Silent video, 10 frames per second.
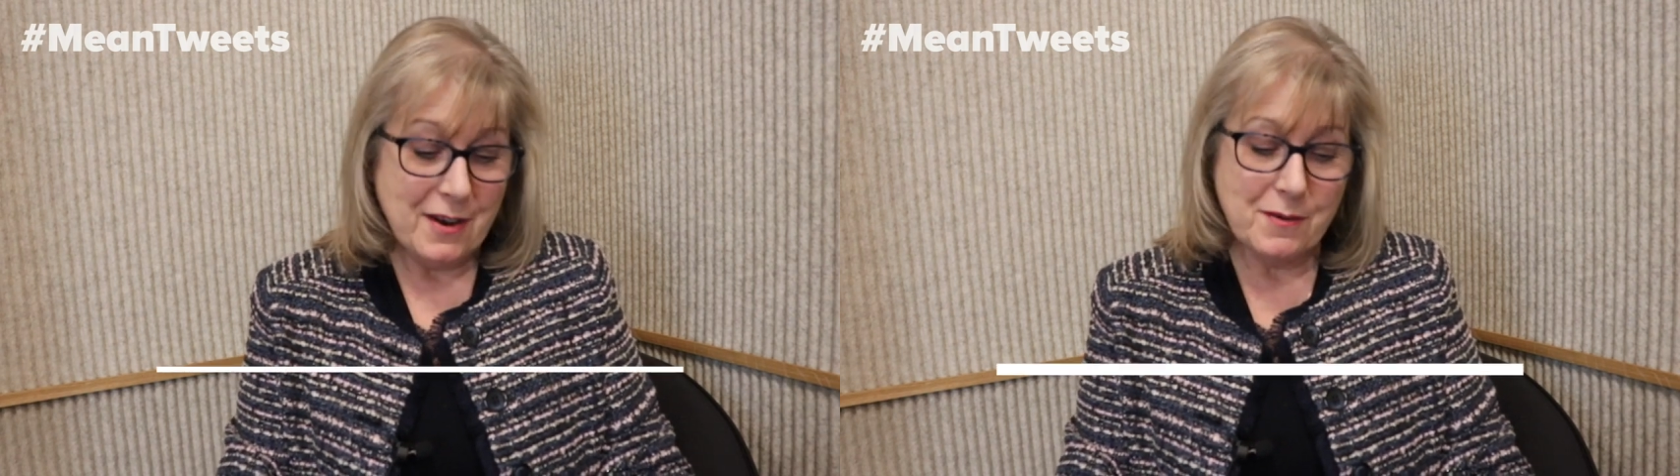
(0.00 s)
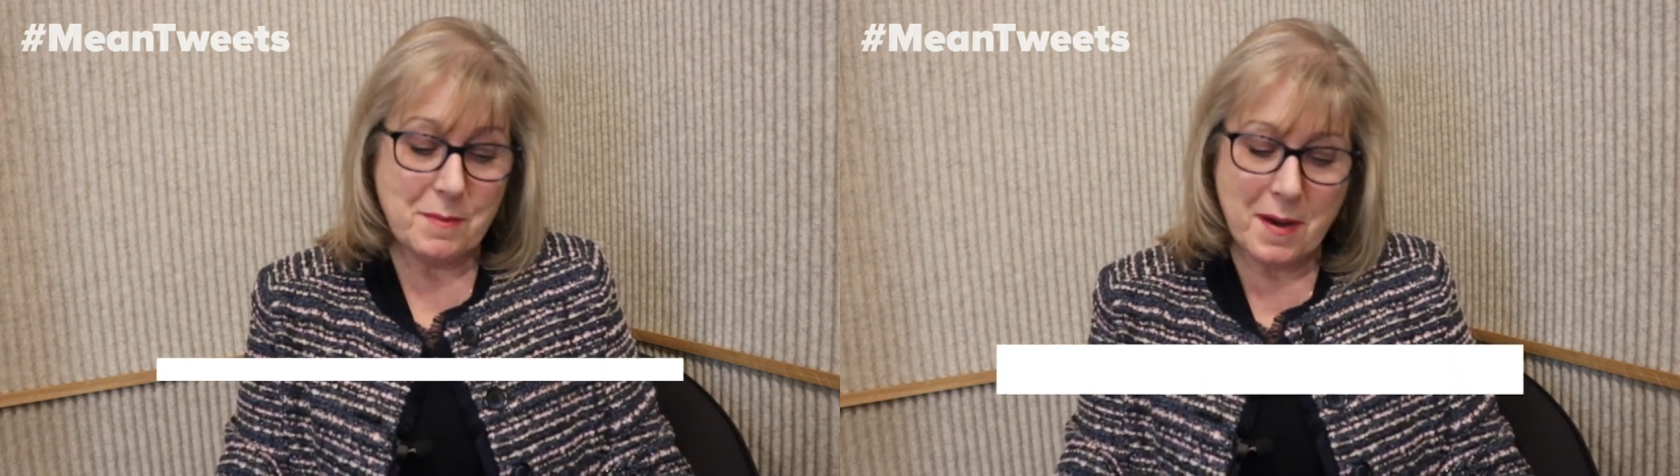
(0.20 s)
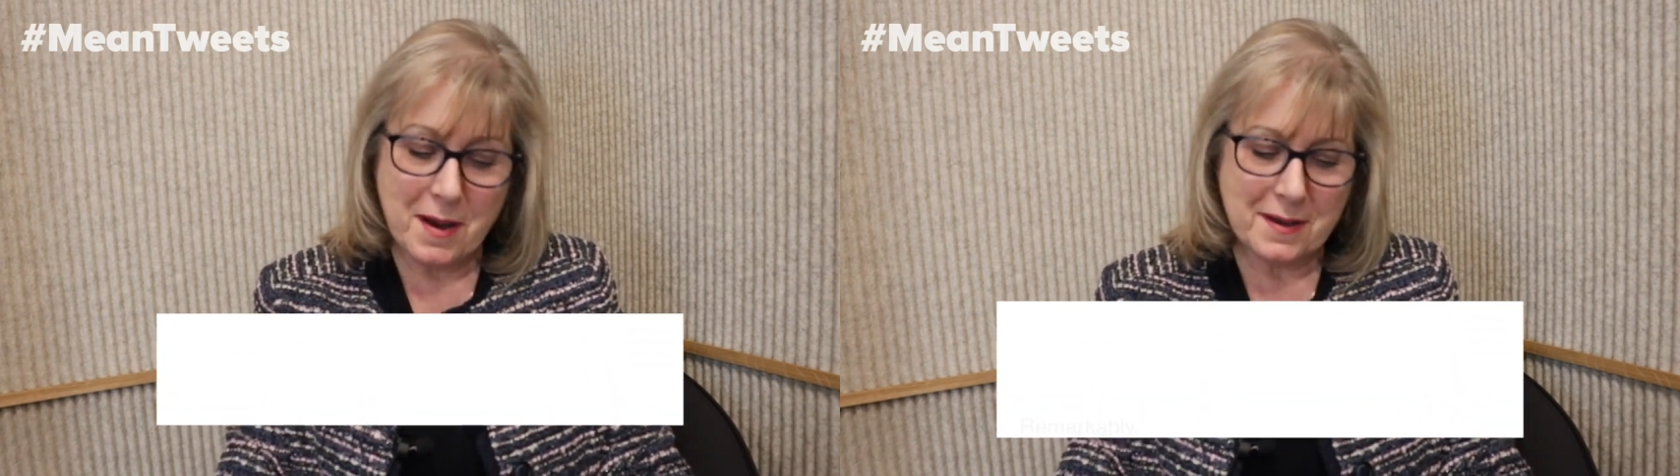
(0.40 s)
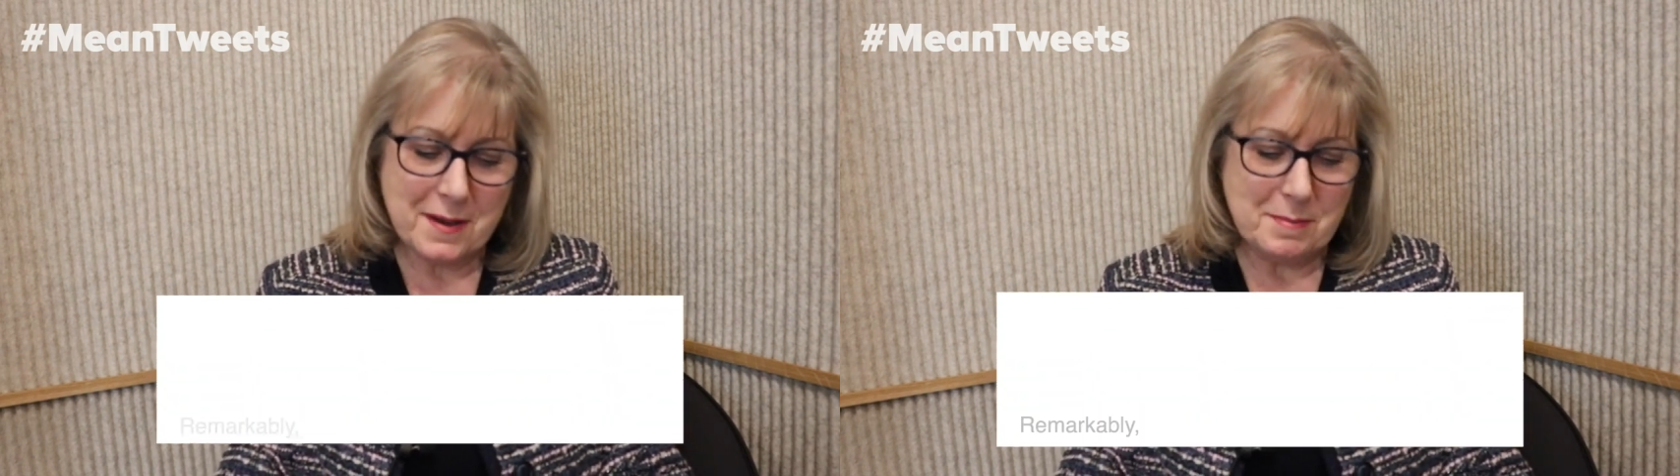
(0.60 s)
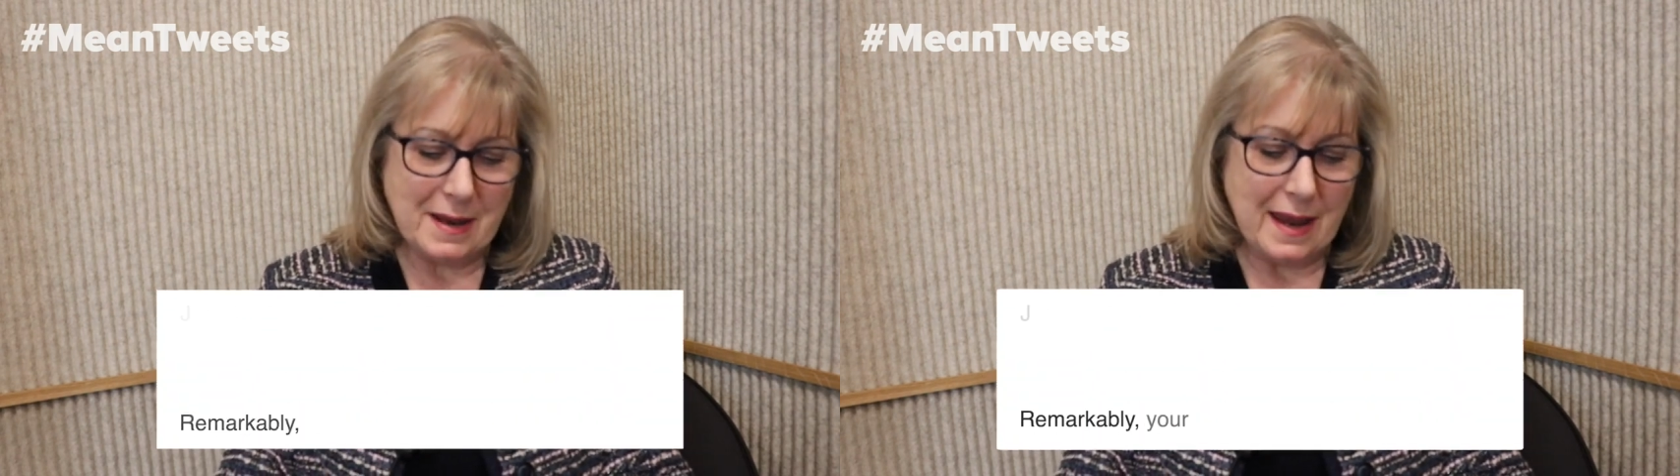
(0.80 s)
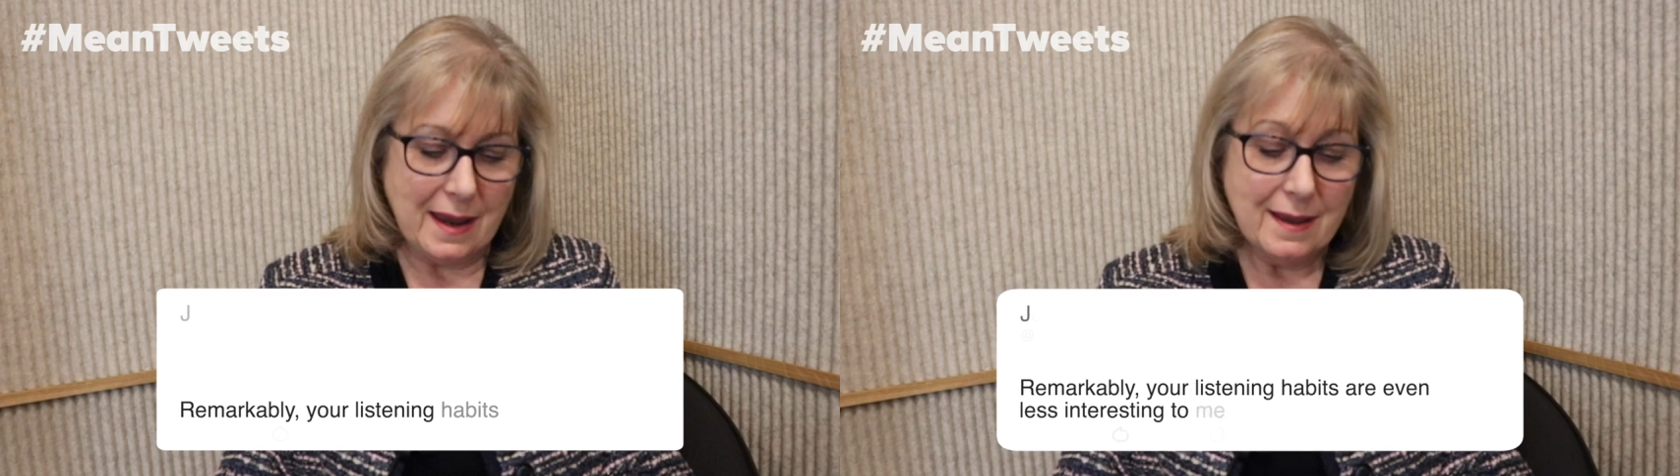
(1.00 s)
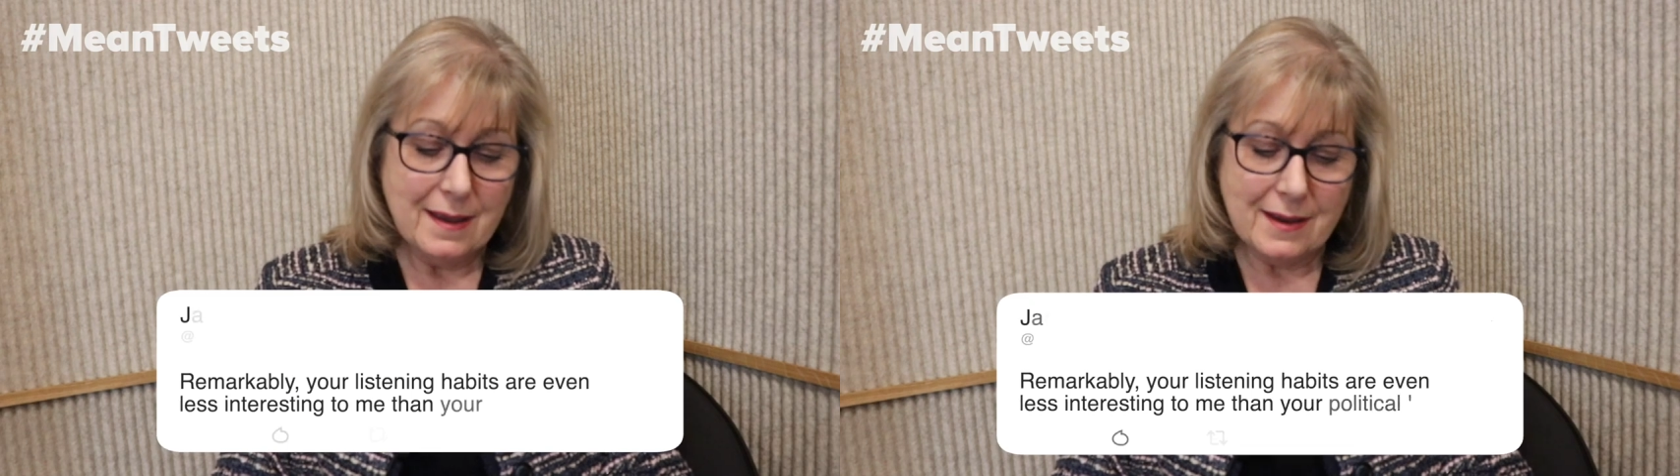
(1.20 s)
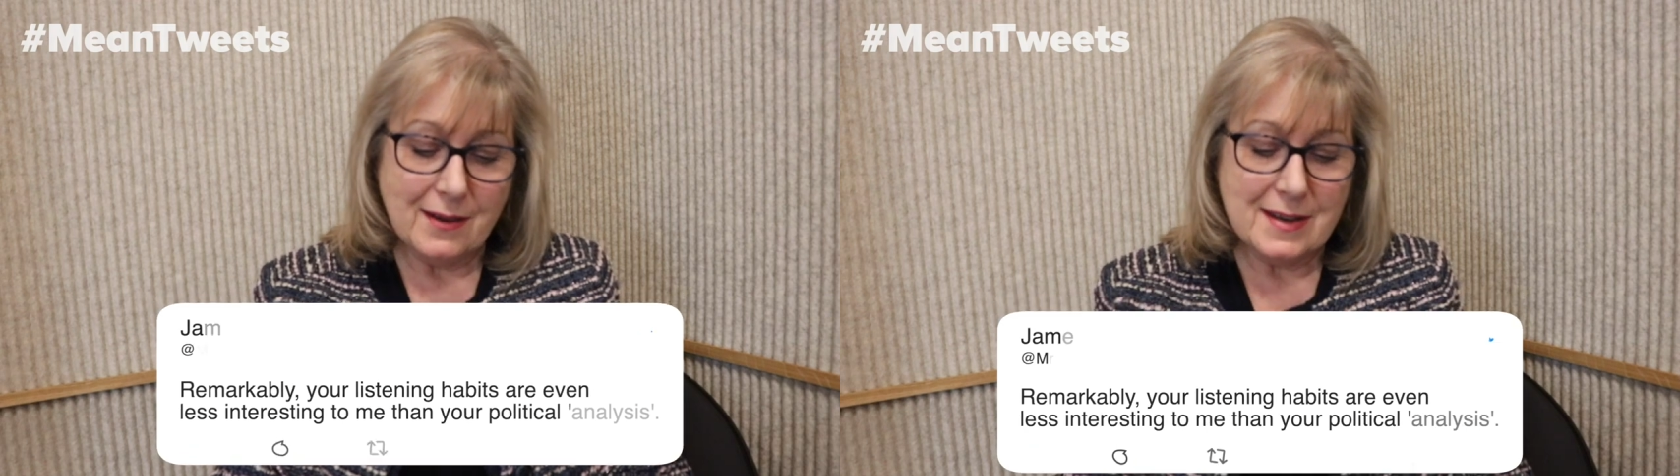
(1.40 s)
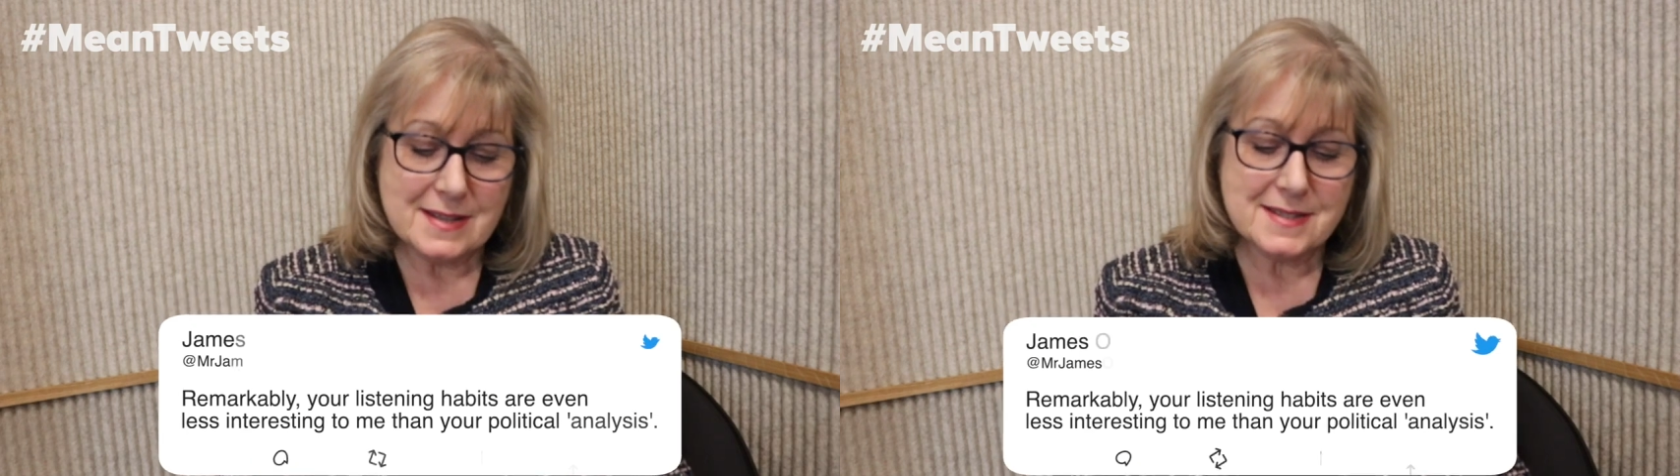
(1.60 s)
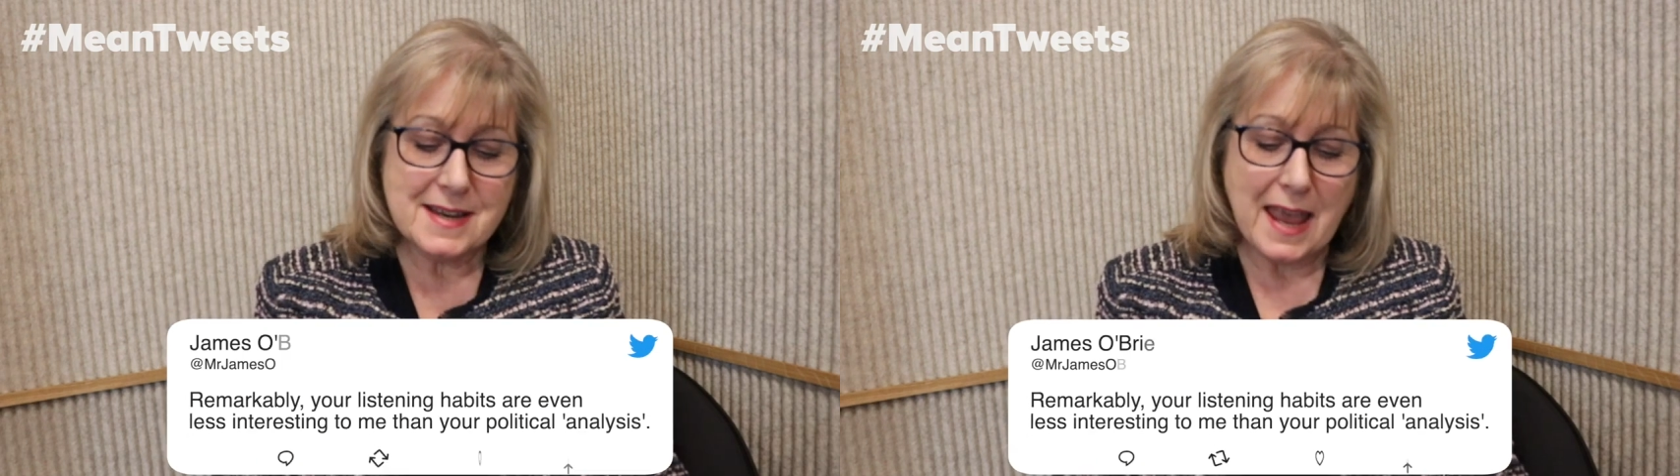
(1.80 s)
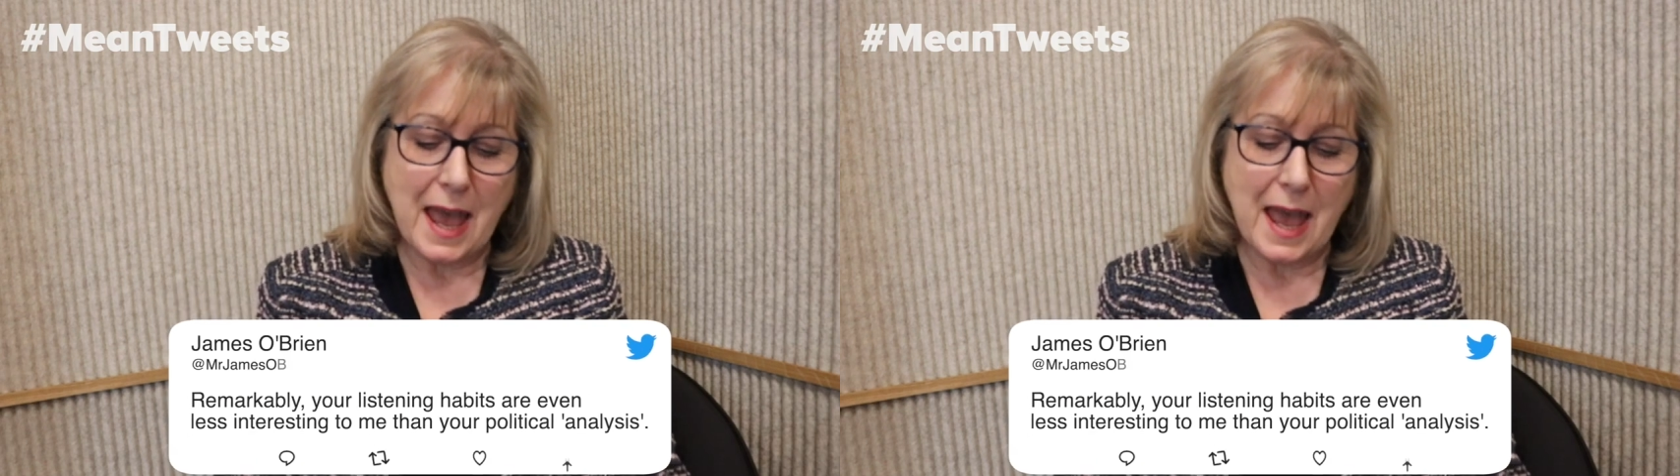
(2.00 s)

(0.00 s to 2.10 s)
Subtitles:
Remarkably, your listening